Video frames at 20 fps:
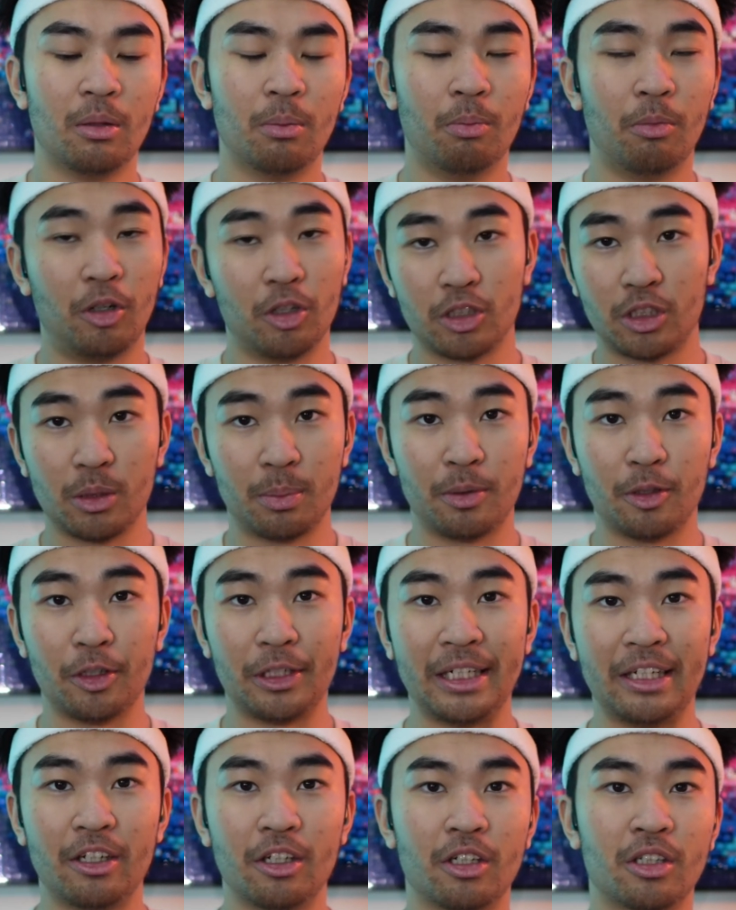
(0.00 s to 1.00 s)
multiple
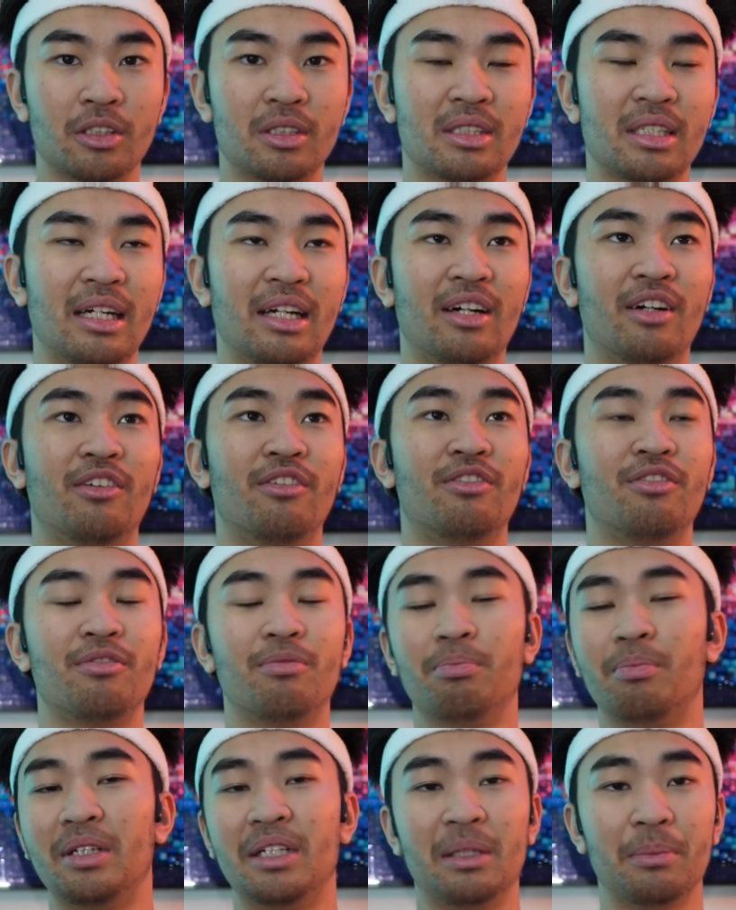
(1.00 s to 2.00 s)
years of
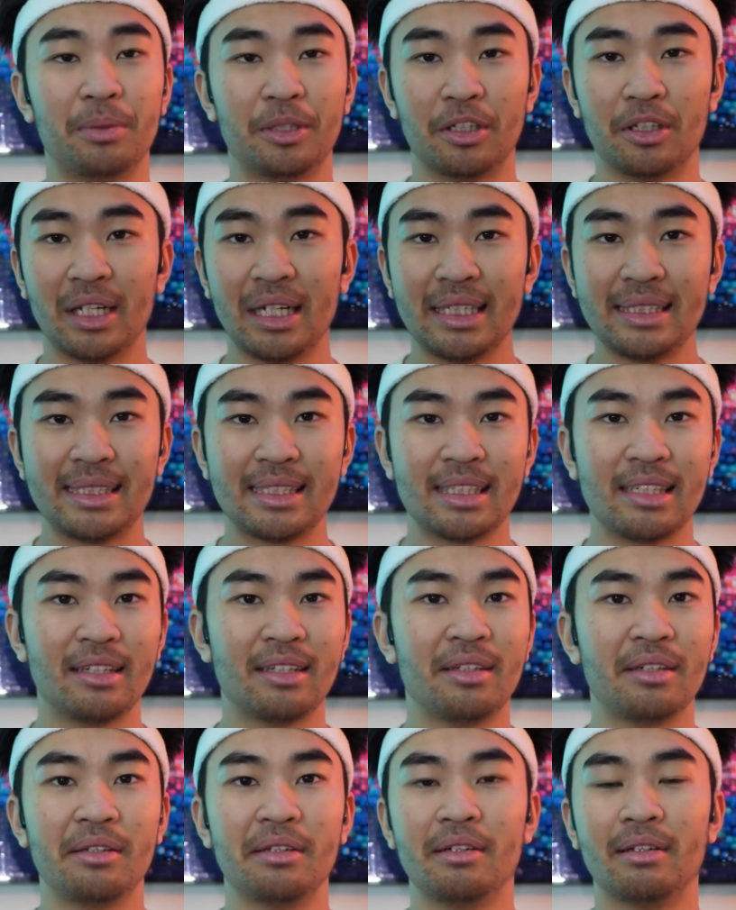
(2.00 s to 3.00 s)

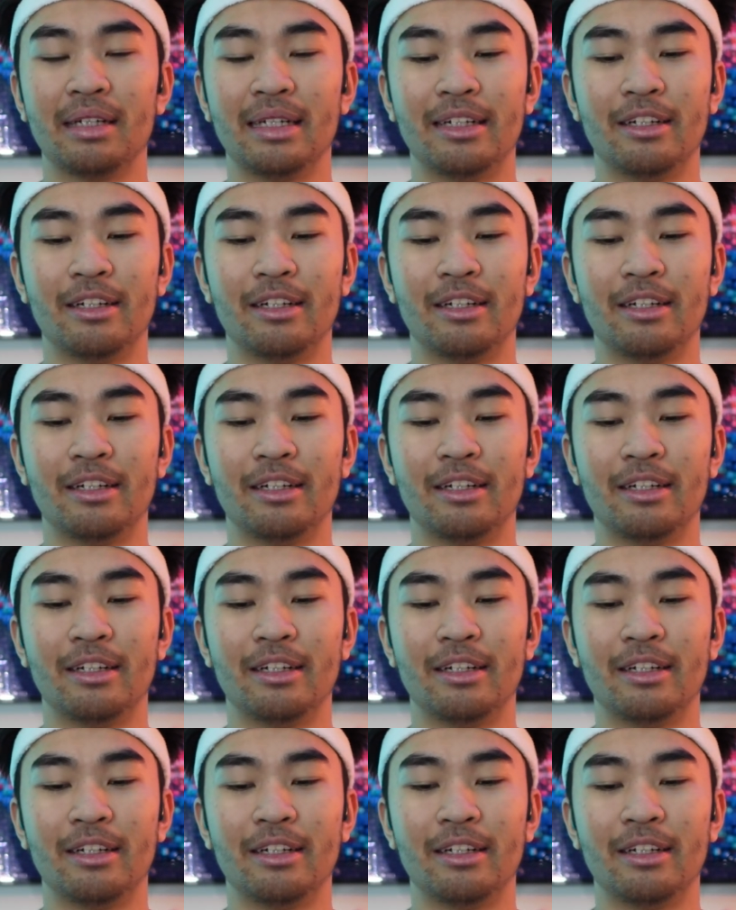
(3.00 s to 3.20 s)
manipulation,